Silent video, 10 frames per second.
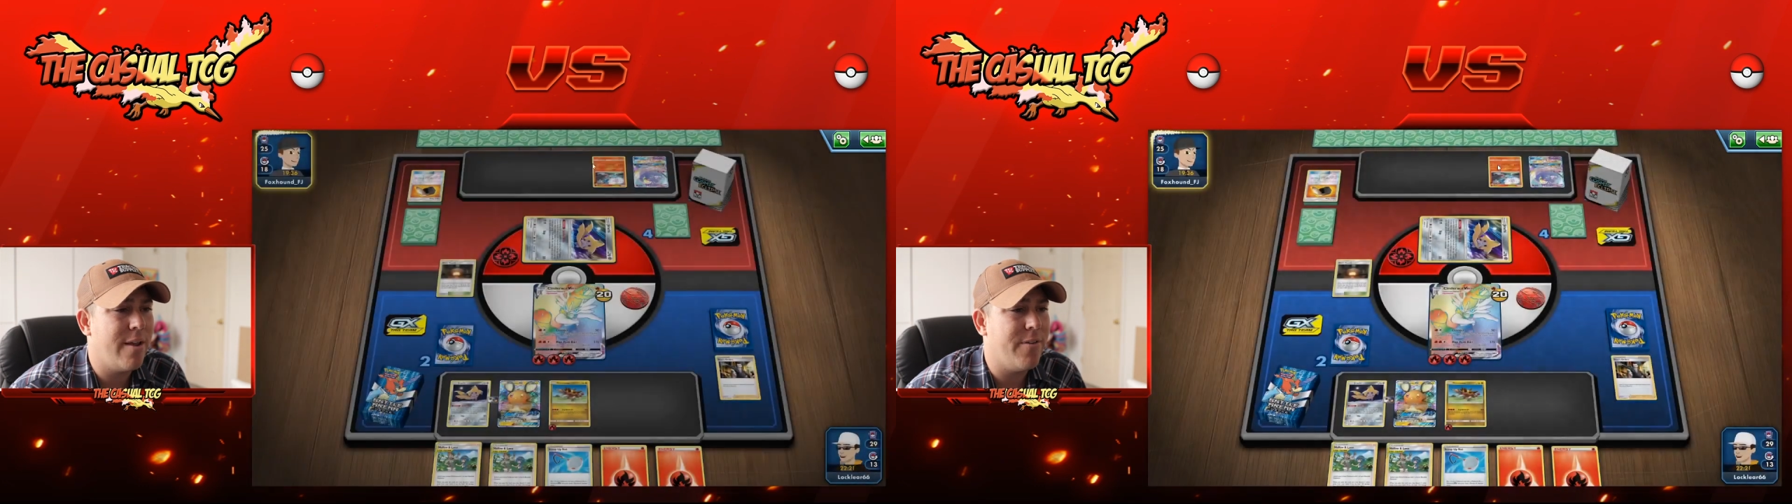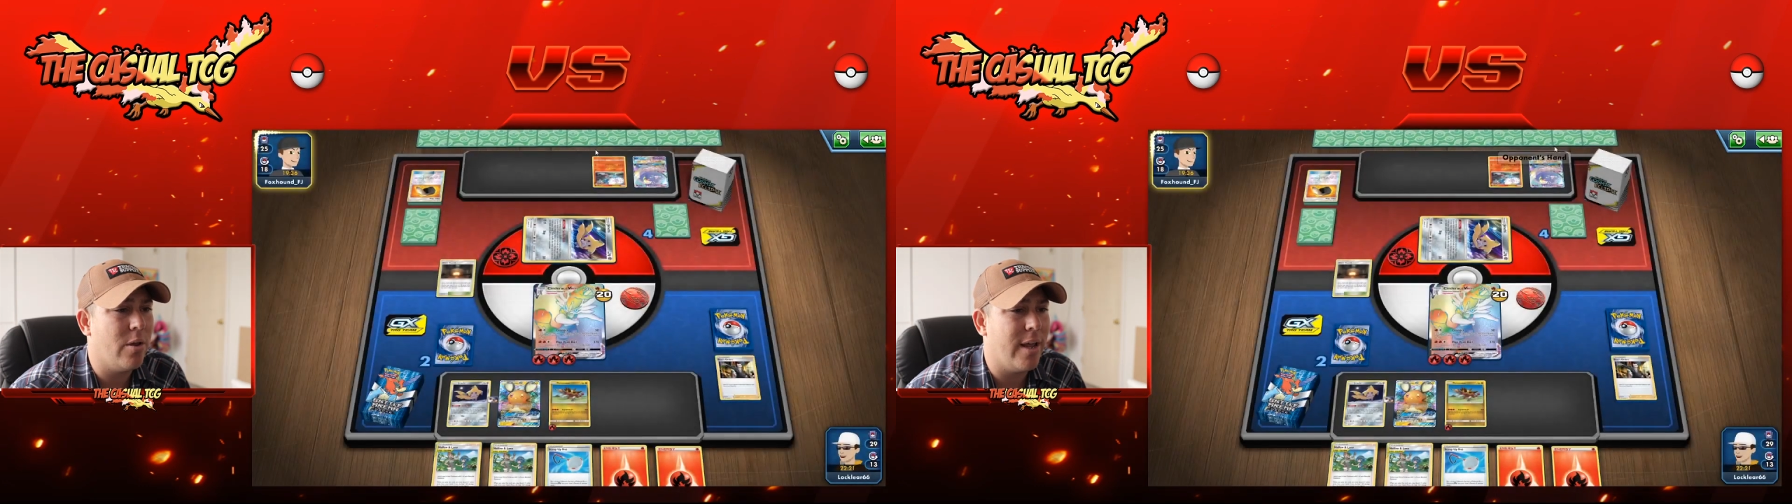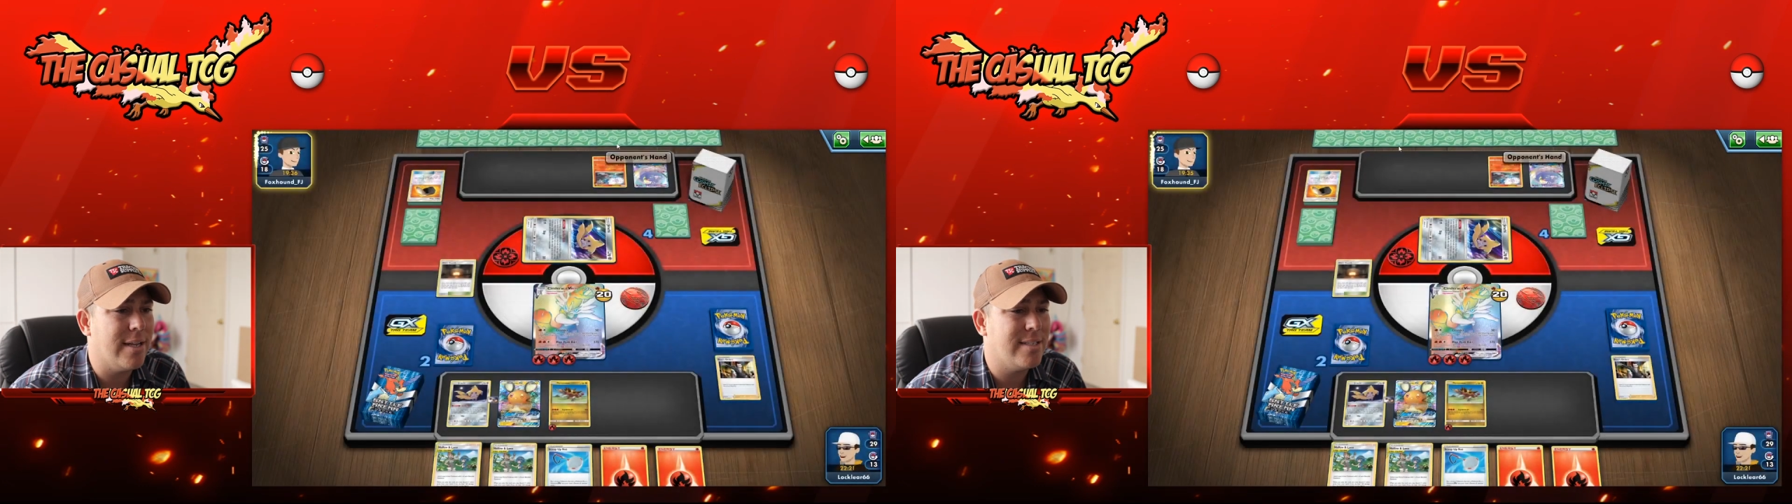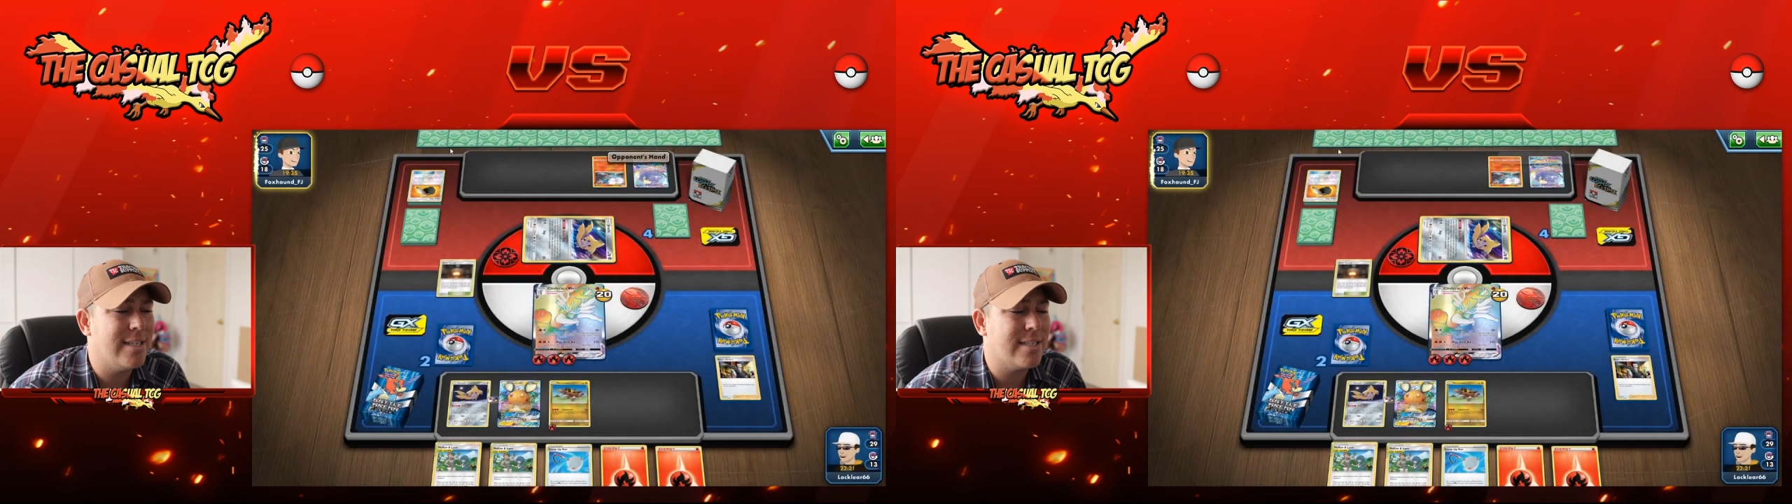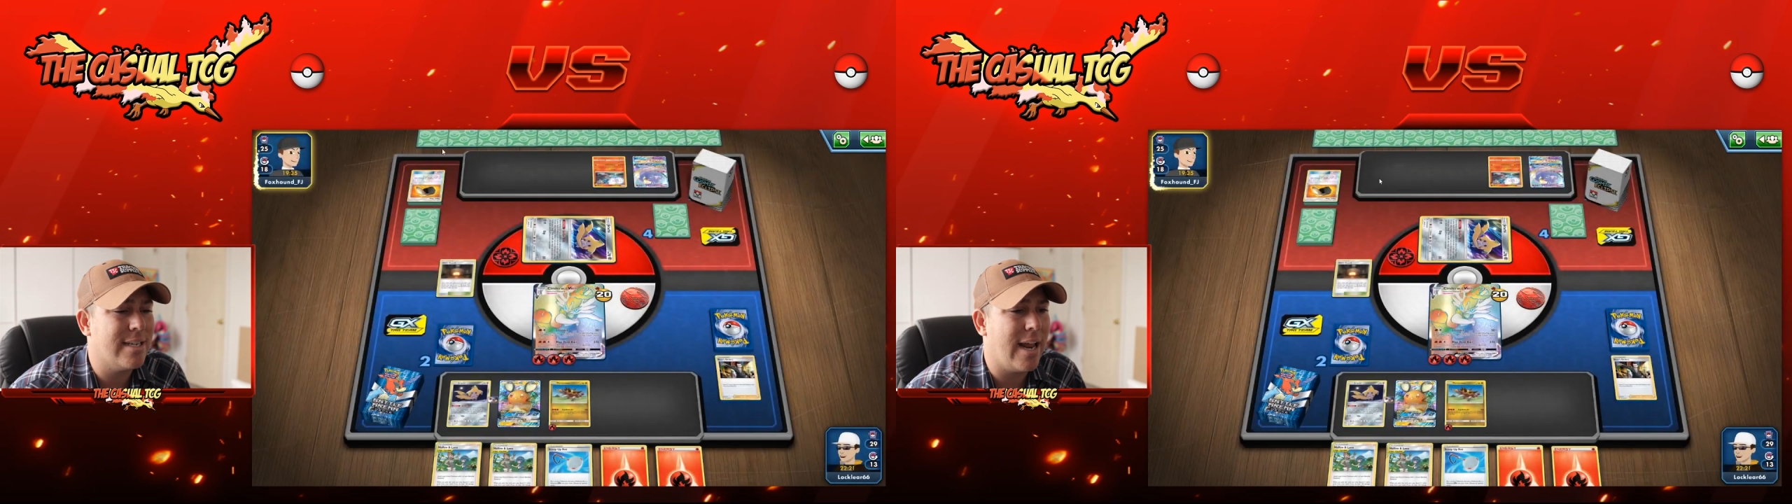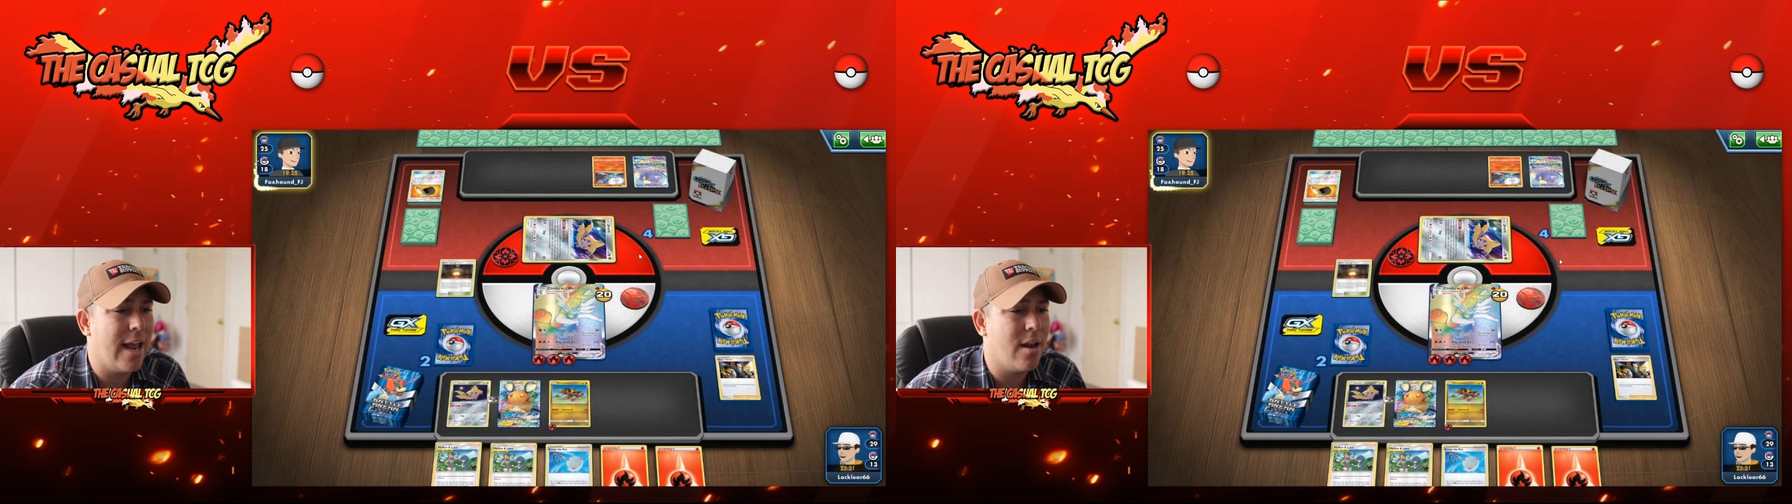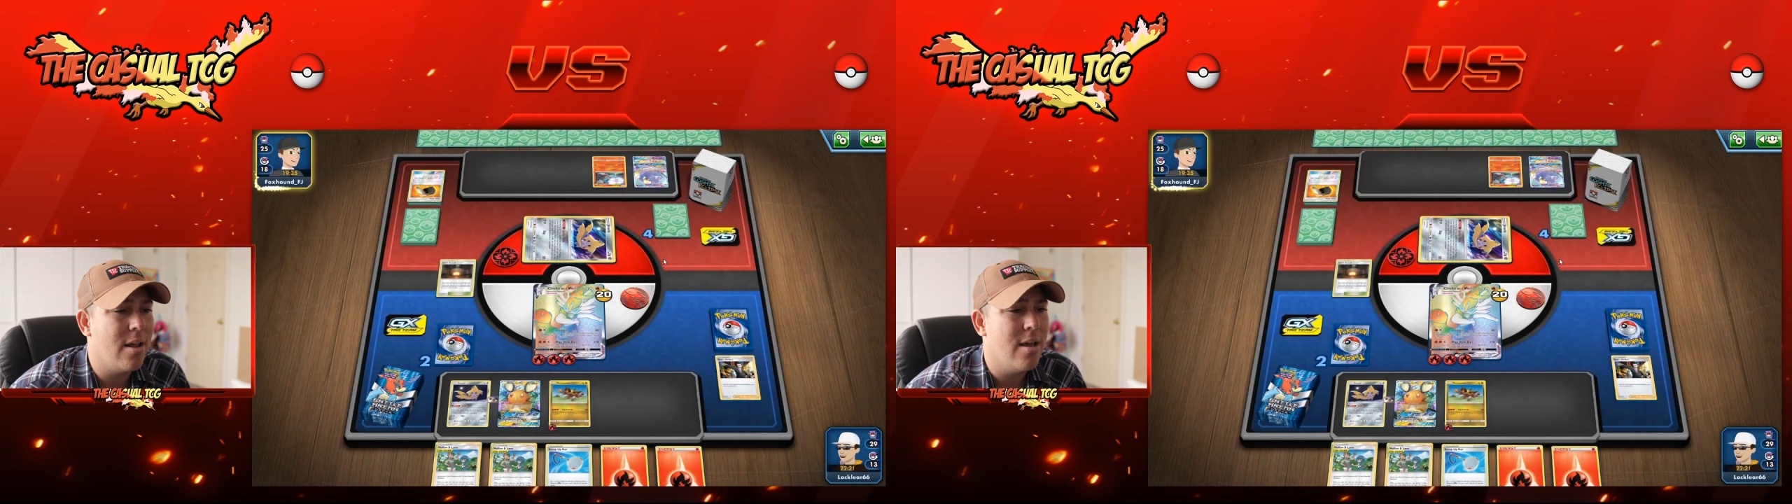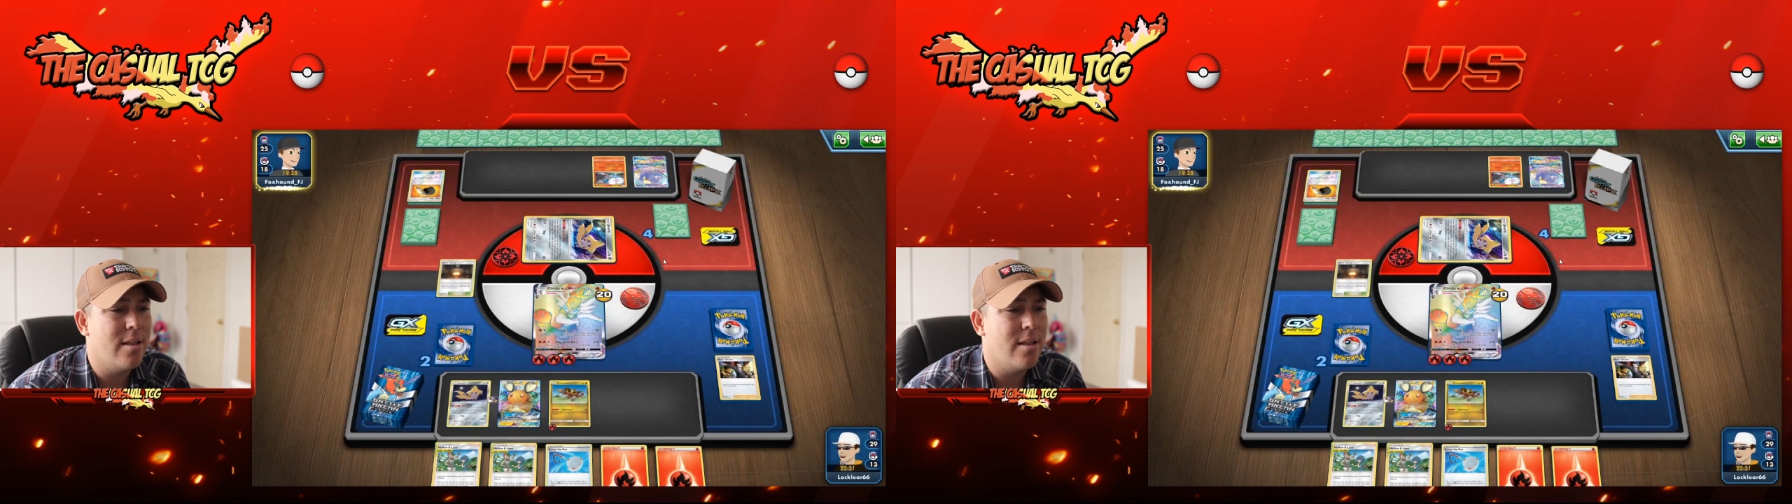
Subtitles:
If he only had 6 in hand,